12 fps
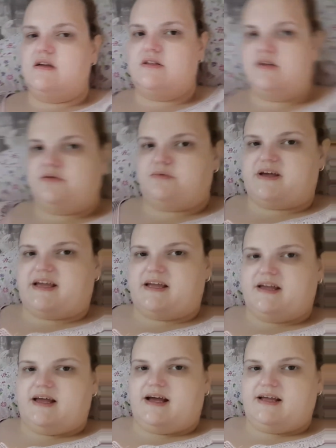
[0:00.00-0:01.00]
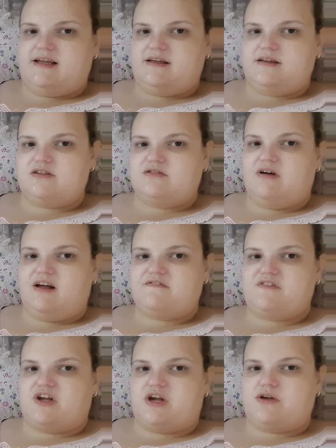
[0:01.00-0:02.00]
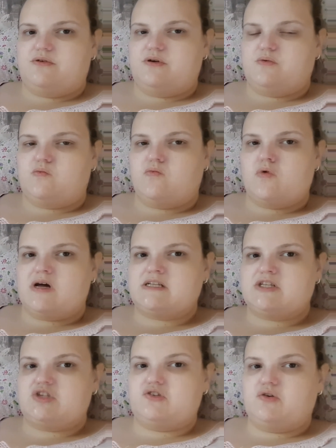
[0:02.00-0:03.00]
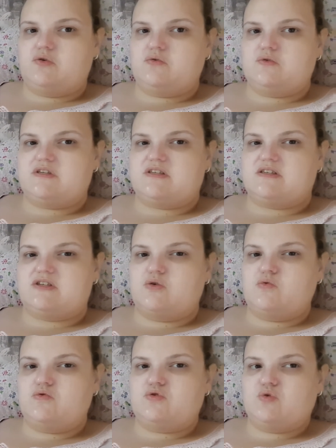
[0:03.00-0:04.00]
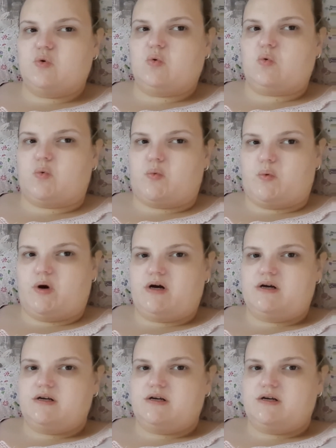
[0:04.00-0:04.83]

do we? Eh? It's alright for you. One suit suits all.